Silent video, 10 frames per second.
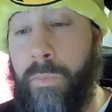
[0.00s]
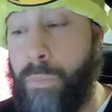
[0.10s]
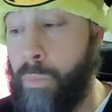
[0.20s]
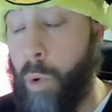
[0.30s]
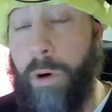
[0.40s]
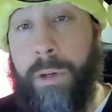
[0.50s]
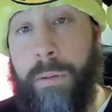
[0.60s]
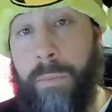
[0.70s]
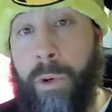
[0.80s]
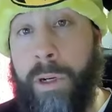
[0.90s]
more
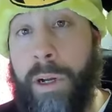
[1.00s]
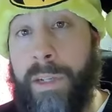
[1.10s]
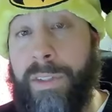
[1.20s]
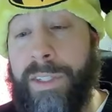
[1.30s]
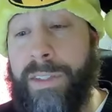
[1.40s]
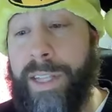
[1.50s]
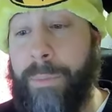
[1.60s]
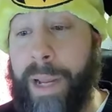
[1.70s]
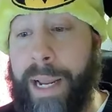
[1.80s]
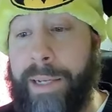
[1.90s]
more costly
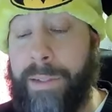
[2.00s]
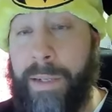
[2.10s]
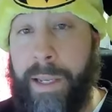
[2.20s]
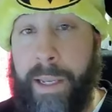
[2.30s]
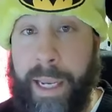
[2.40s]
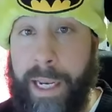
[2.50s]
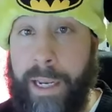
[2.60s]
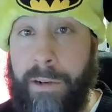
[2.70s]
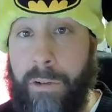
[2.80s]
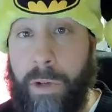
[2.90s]
setbacks
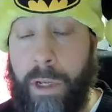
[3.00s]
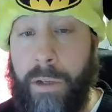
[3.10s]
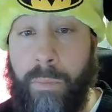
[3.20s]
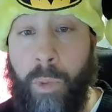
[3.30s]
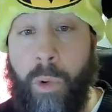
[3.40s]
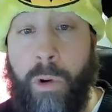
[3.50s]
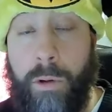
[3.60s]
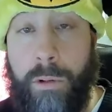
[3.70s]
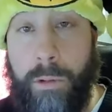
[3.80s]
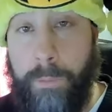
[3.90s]
and
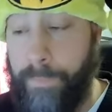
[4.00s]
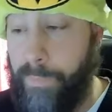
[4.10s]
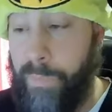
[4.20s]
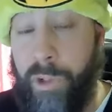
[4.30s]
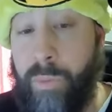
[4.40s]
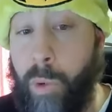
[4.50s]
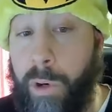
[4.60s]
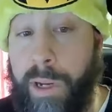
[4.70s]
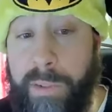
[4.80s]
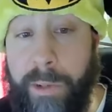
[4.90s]
more just more
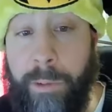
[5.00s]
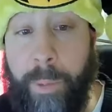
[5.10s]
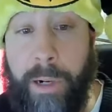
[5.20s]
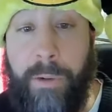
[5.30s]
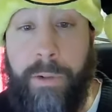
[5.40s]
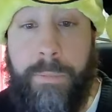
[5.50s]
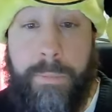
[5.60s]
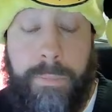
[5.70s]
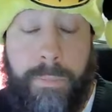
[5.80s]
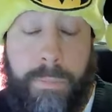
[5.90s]
costly repairs.
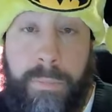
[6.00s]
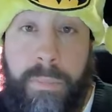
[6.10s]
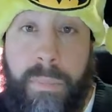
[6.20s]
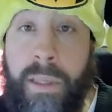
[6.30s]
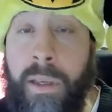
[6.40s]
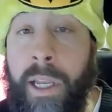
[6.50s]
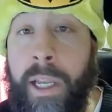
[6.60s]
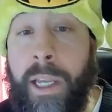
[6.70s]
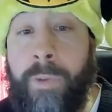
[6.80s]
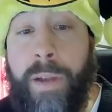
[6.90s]

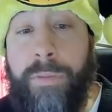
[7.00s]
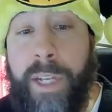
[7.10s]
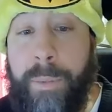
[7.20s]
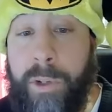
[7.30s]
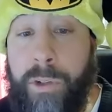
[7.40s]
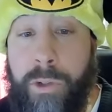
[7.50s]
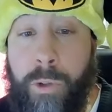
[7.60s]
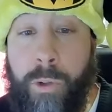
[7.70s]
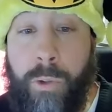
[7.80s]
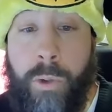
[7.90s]
If you have damage
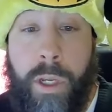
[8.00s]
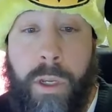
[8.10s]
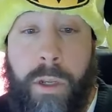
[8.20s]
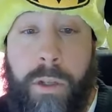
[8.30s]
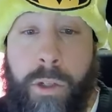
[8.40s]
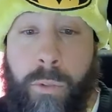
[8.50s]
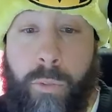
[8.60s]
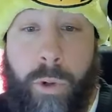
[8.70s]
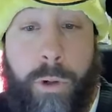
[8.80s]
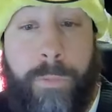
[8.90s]
to your
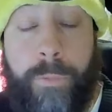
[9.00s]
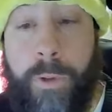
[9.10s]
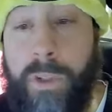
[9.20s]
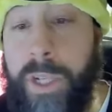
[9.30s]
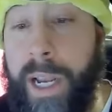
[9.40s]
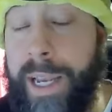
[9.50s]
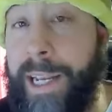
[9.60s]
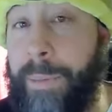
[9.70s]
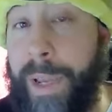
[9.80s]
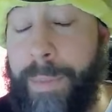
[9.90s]
roof, your
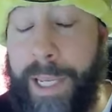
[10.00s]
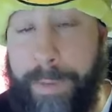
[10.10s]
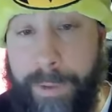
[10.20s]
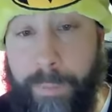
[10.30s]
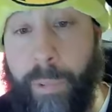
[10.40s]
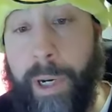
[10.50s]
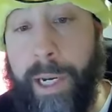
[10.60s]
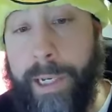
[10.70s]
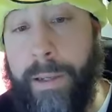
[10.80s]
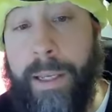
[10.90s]
siding, maybe even
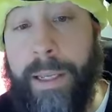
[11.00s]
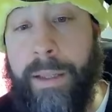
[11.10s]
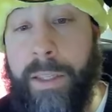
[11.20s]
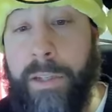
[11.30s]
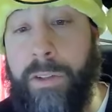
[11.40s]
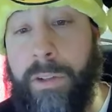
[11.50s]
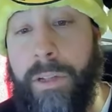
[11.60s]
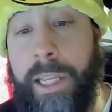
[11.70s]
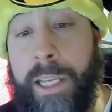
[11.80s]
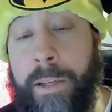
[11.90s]
brick. This could
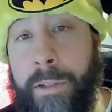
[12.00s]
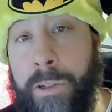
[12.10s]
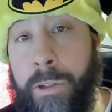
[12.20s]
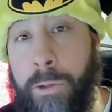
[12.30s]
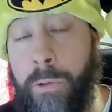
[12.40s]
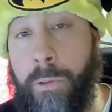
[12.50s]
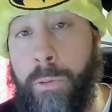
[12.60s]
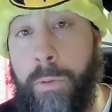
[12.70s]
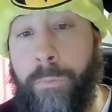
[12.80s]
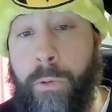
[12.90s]
lead
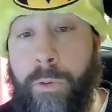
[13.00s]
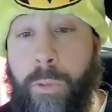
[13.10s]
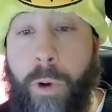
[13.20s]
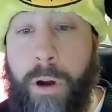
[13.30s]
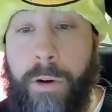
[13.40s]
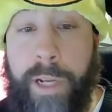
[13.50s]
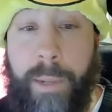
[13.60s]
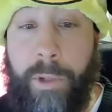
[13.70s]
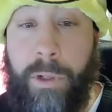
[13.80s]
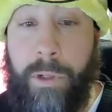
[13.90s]
to further water
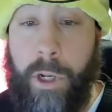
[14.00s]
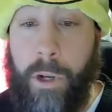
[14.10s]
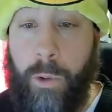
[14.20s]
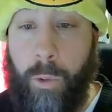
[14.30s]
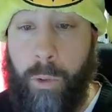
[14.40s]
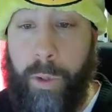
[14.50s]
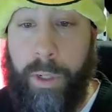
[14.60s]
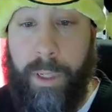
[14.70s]
damage or